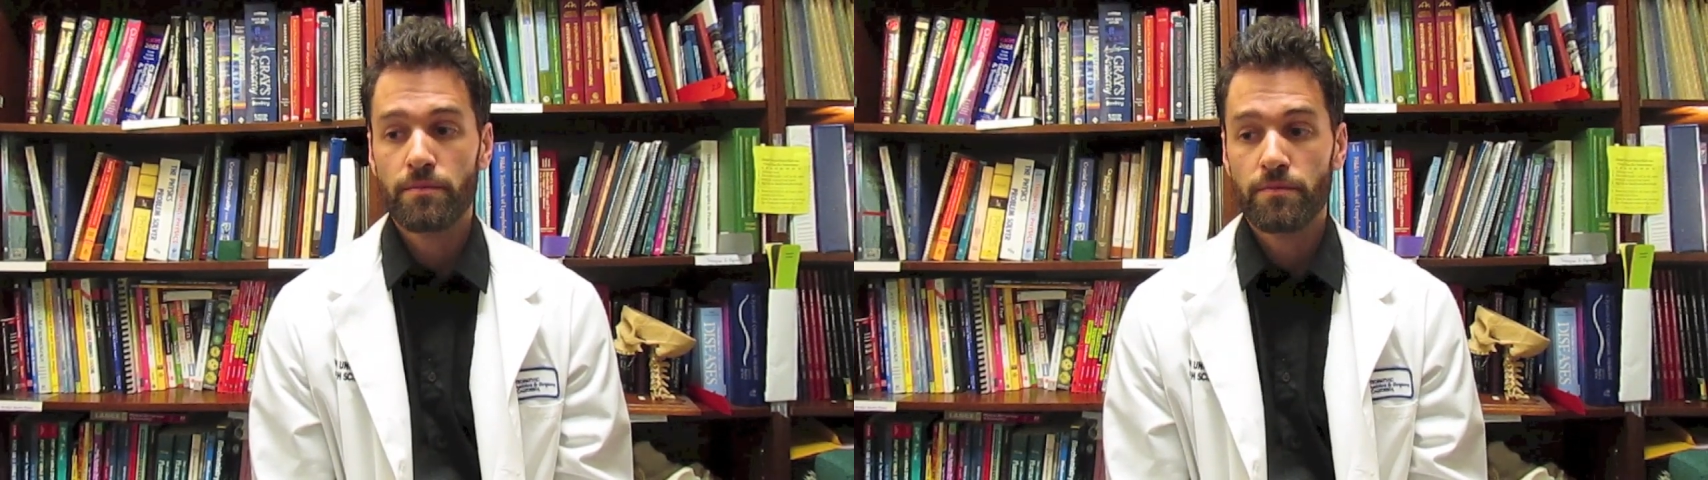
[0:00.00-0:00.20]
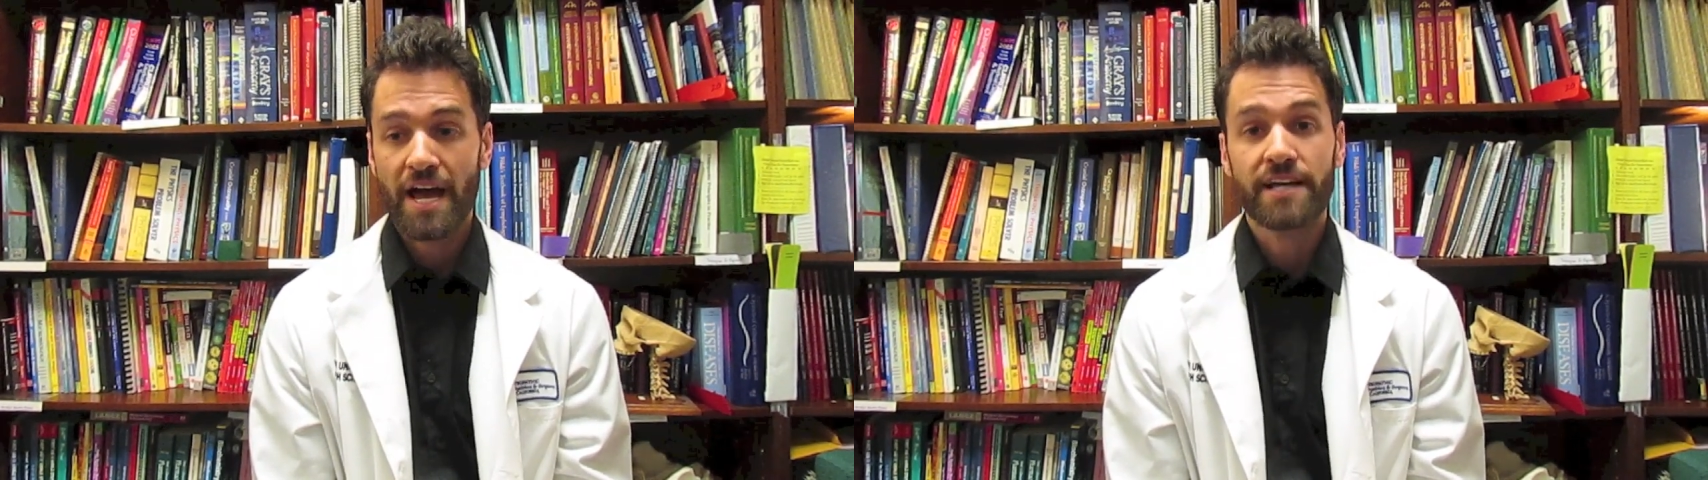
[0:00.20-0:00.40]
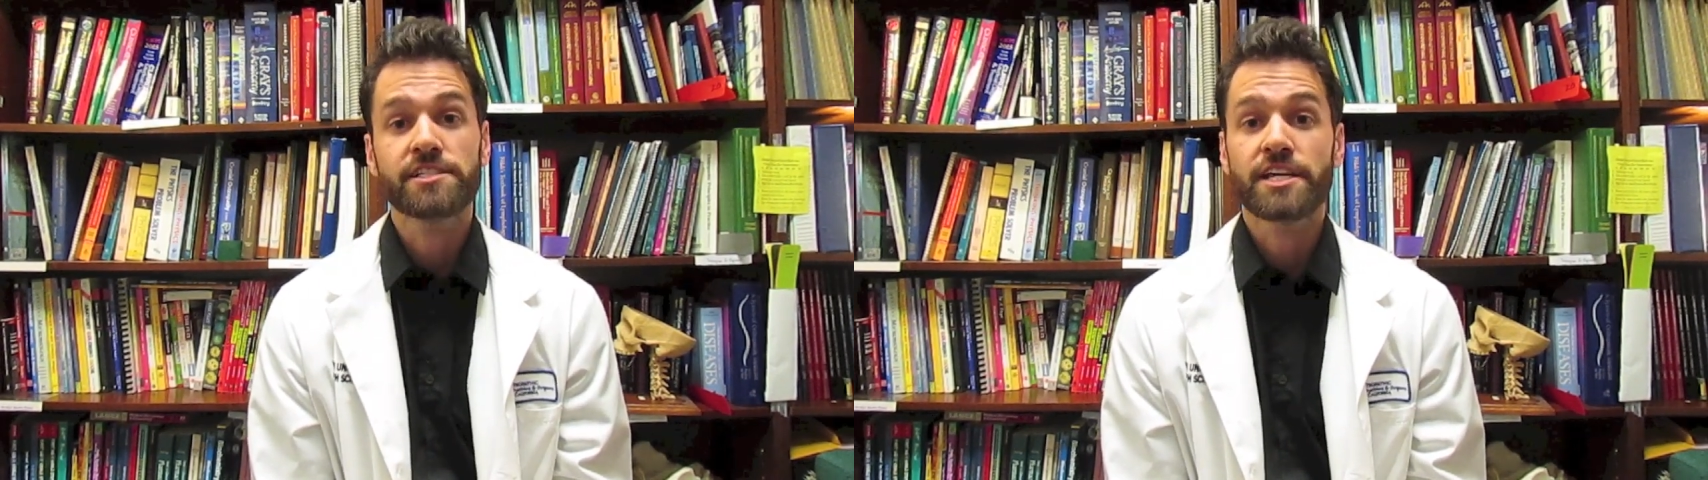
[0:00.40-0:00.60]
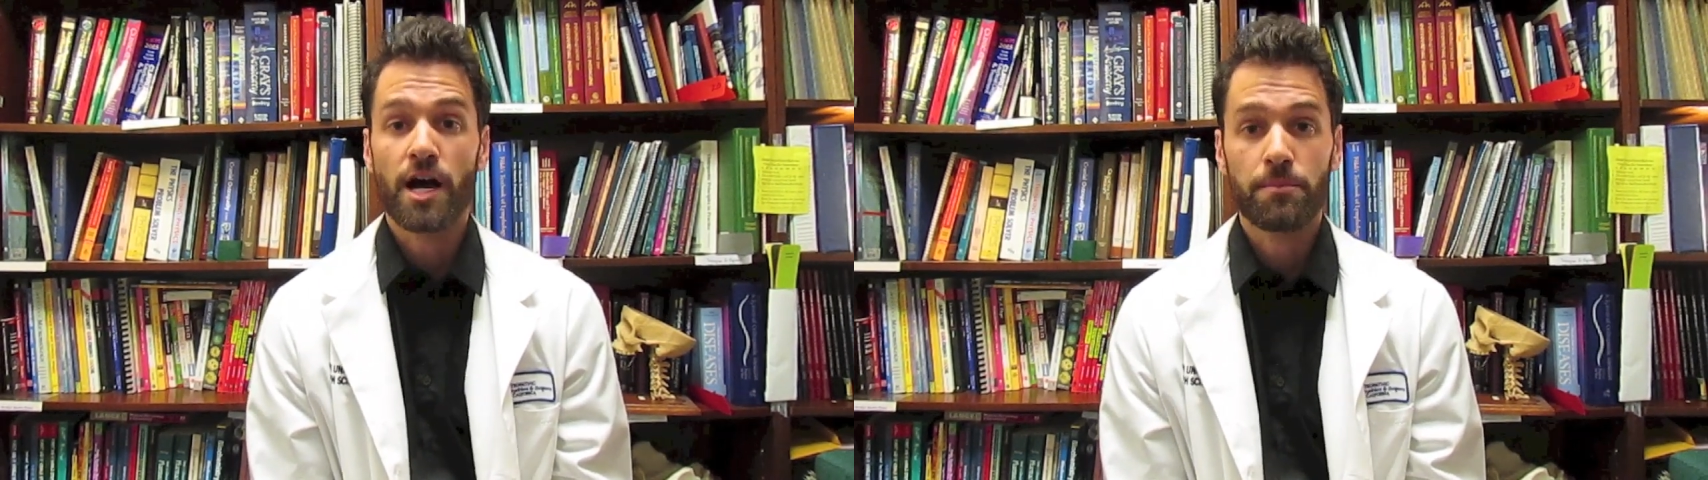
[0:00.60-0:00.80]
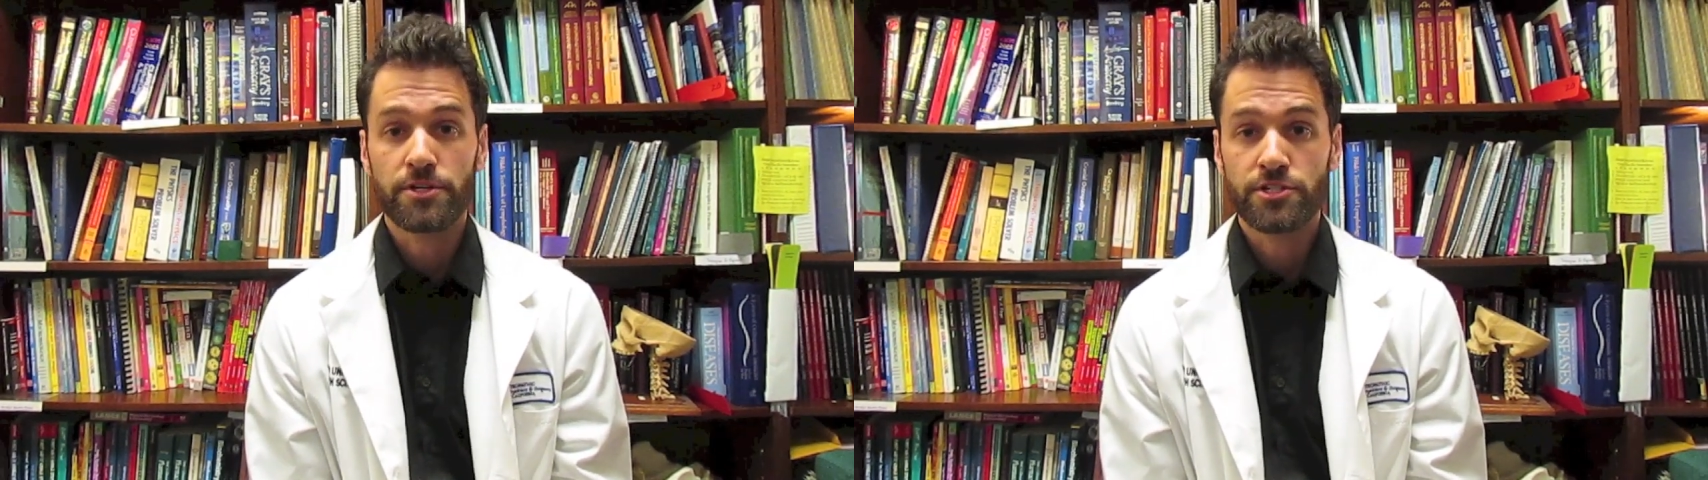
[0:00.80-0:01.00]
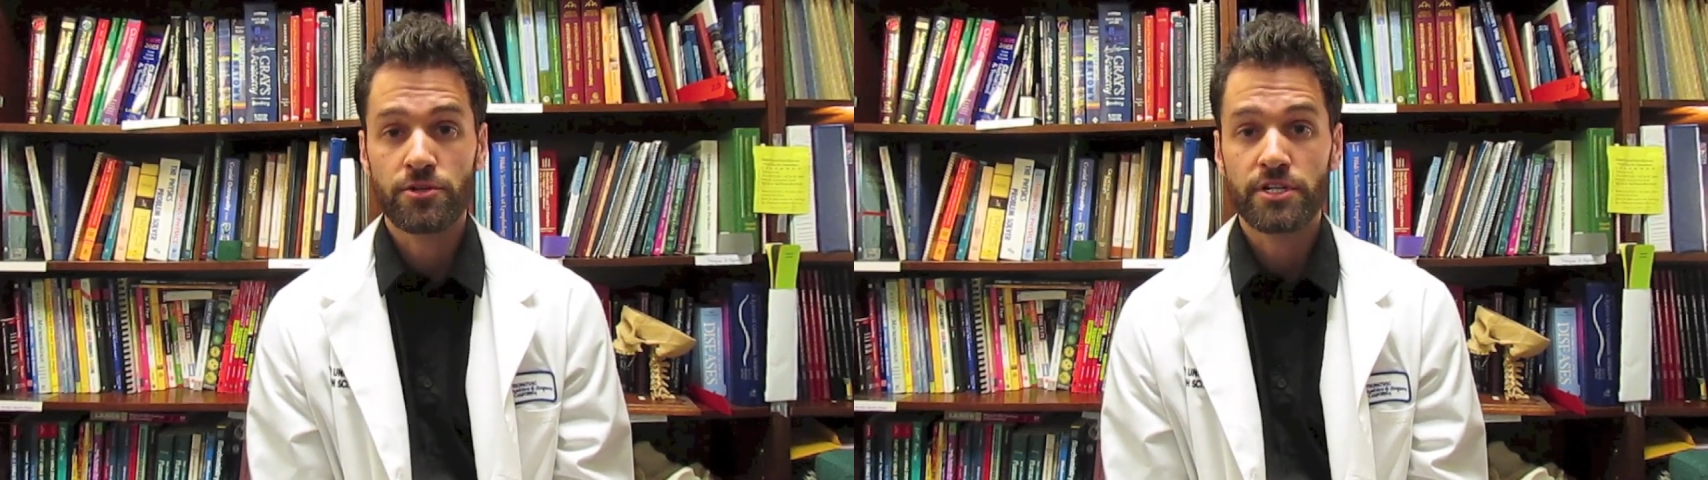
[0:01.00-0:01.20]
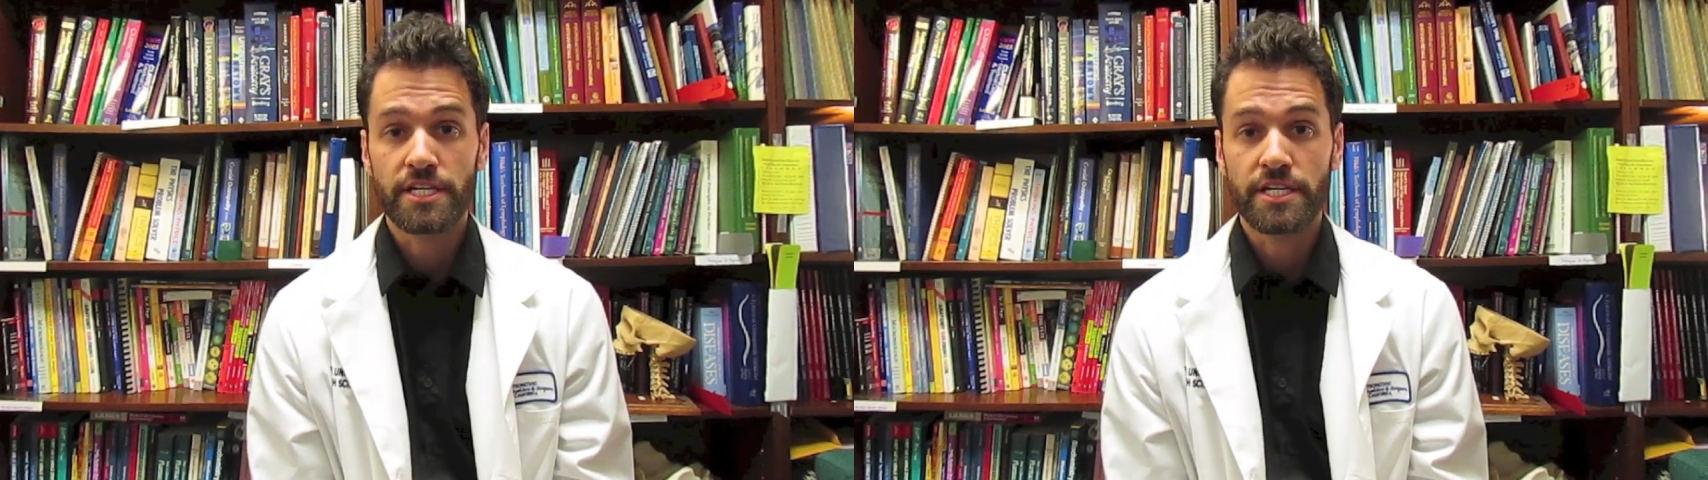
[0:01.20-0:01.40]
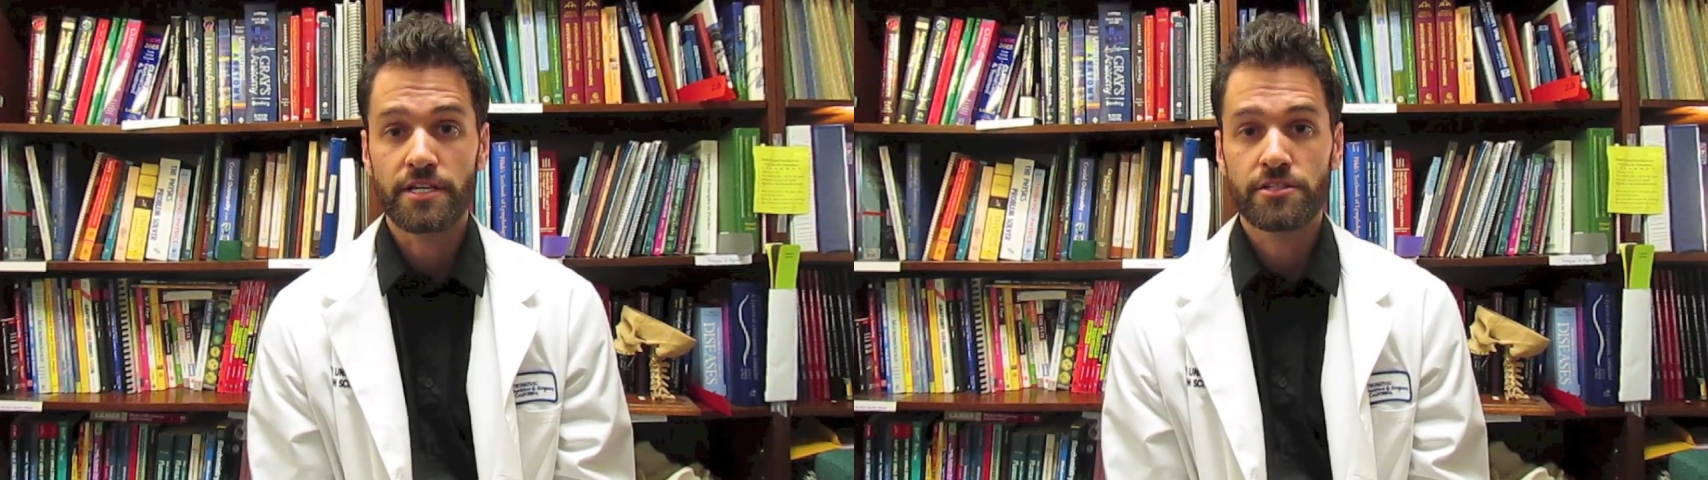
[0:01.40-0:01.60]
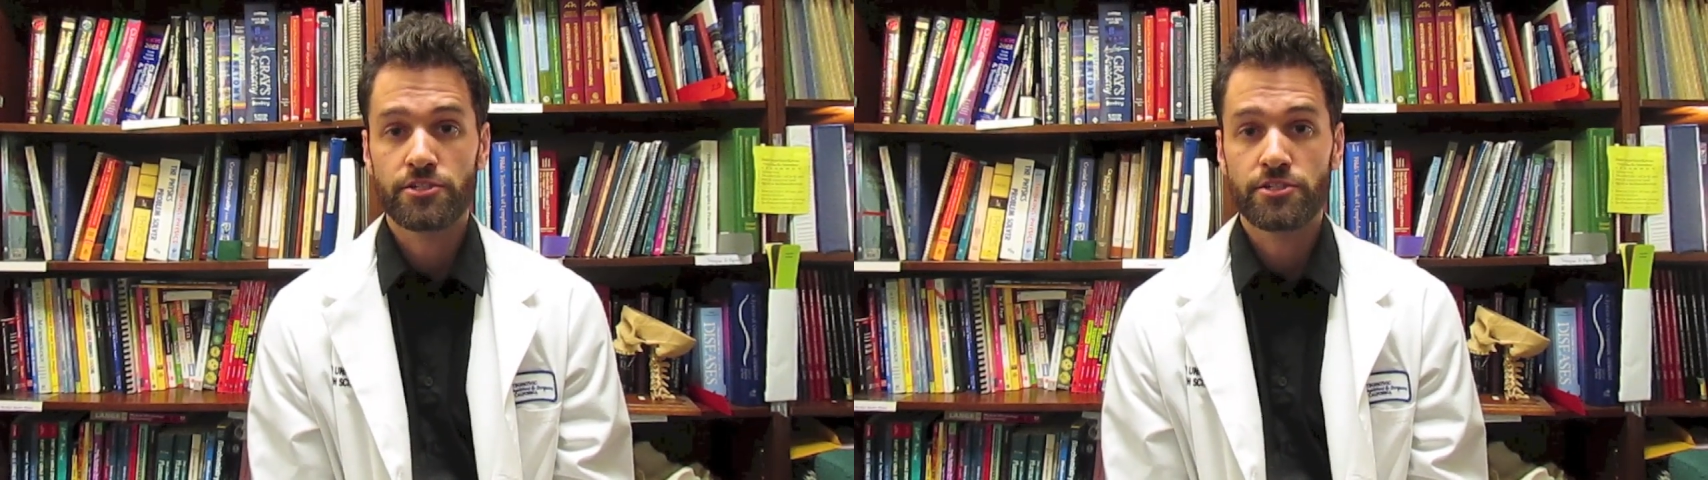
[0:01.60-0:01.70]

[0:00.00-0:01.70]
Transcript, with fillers: has the opportunity